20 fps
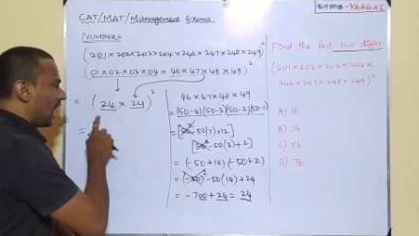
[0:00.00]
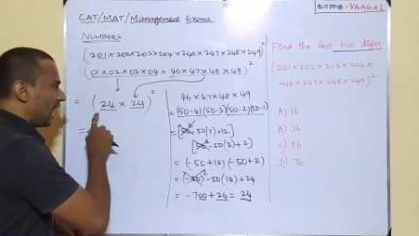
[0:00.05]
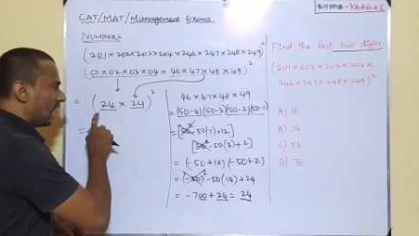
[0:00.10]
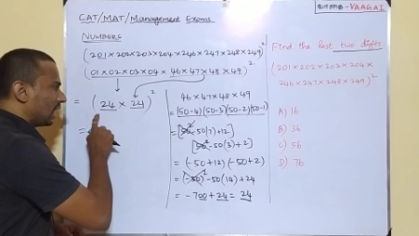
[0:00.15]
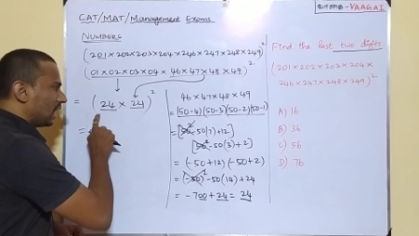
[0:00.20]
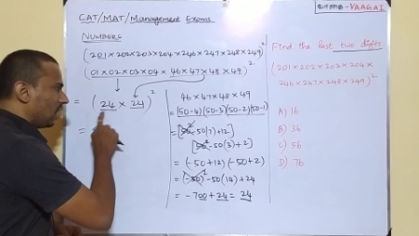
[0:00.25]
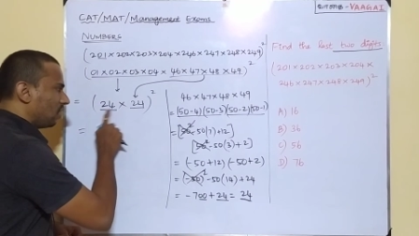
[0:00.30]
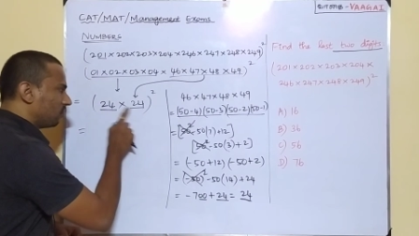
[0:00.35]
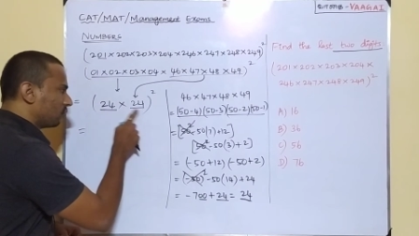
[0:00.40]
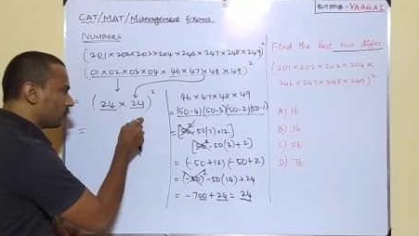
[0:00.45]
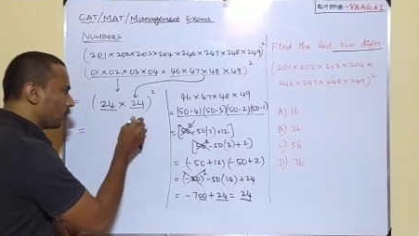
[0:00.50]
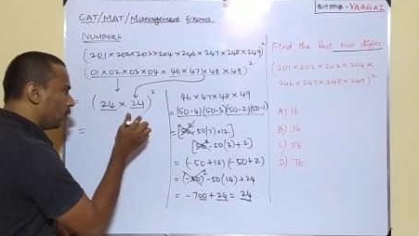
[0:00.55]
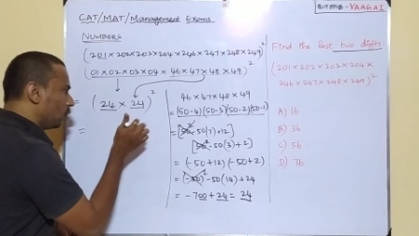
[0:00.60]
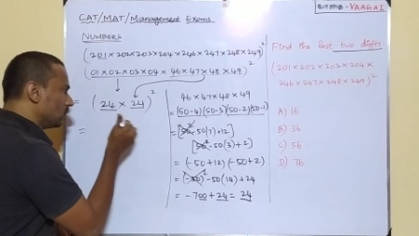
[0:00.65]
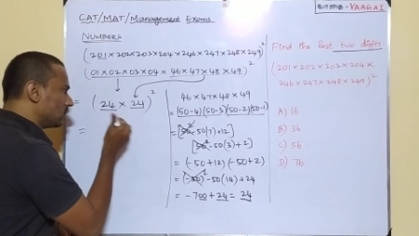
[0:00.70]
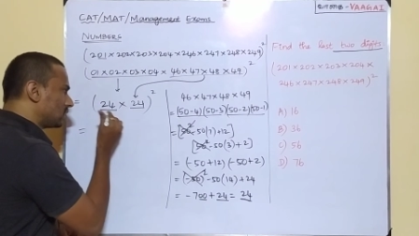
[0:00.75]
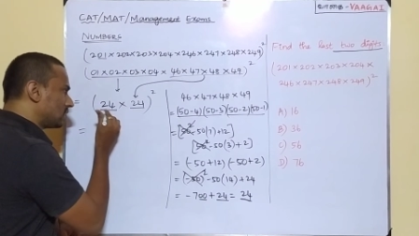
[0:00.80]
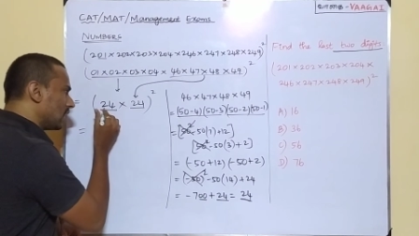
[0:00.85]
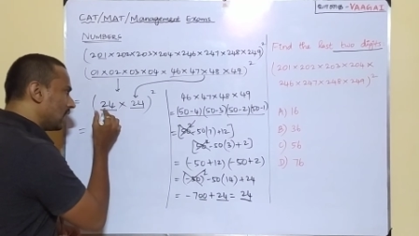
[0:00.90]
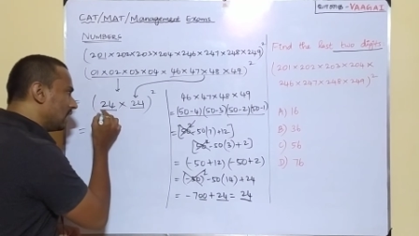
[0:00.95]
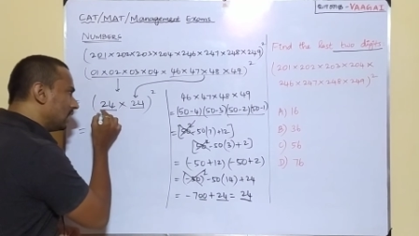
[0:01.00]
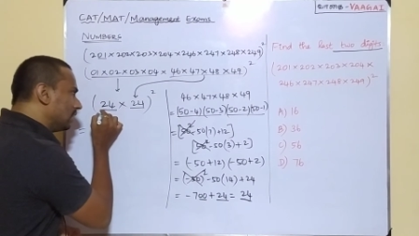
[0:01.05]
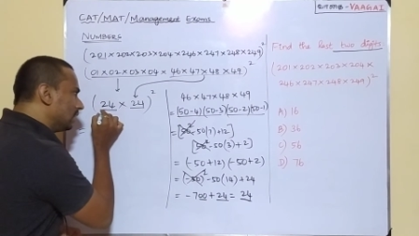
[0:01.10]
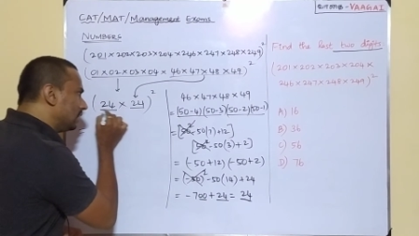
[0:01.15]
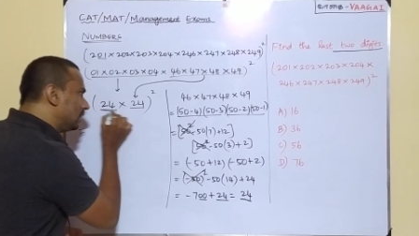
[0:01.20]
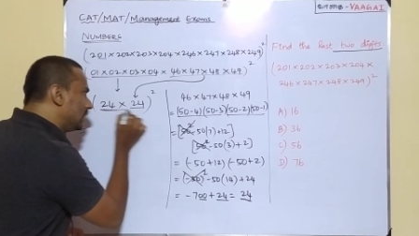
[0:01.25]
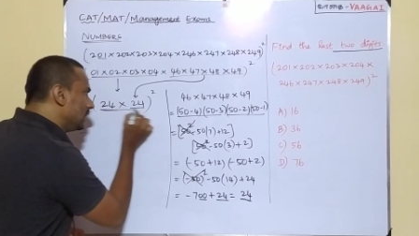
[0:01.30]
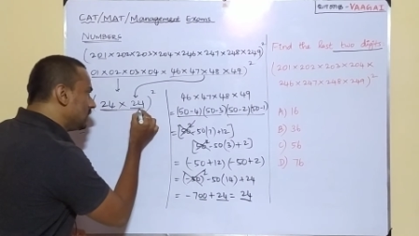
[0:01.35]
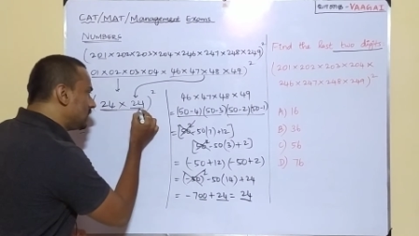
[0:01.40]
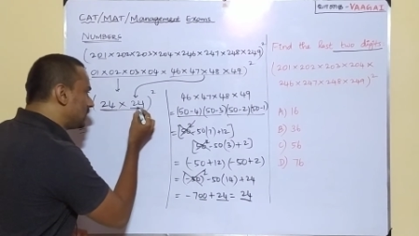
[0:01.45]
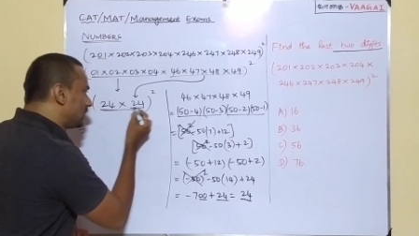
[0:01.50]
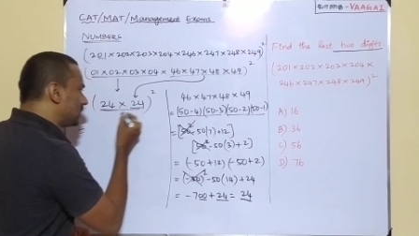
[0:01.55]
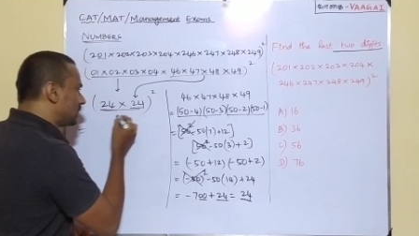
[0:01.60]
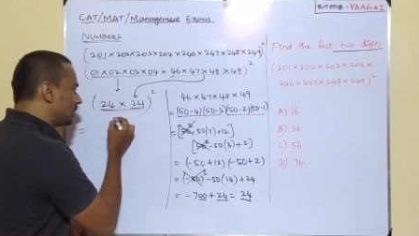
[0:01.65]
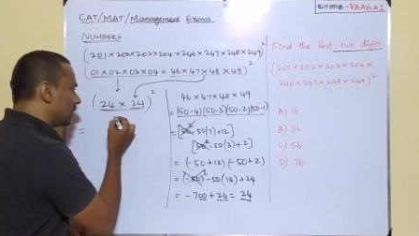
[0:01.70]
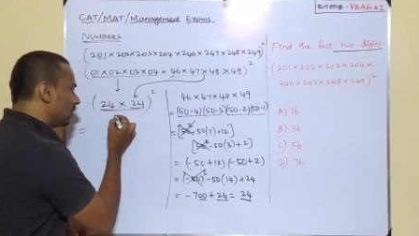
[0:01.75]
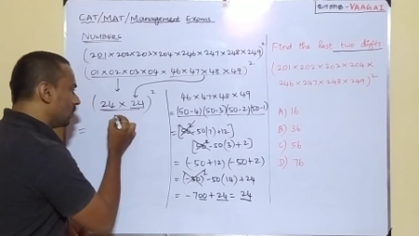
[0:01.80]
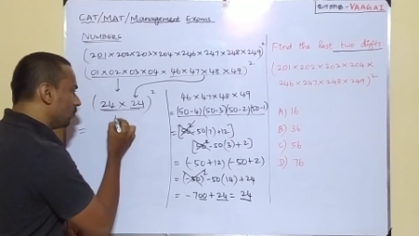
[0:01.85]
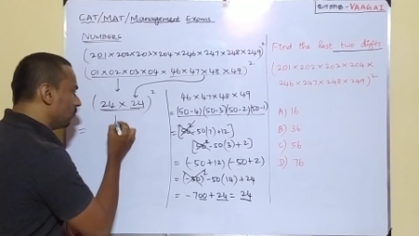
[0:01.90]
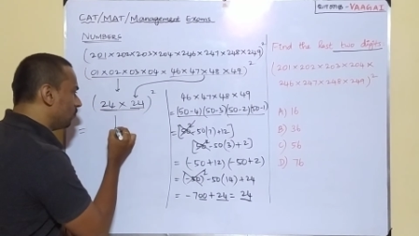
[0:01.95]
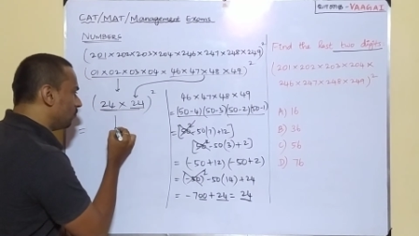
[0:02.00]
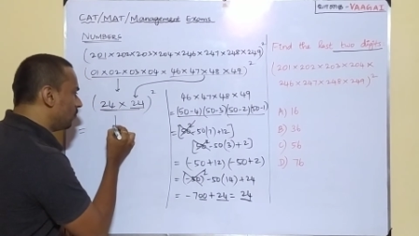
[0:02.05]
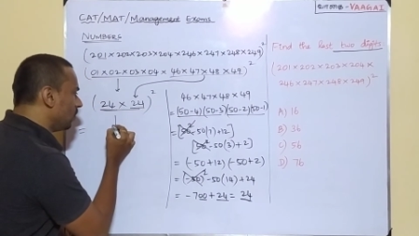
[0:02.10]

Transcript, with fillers: and of course this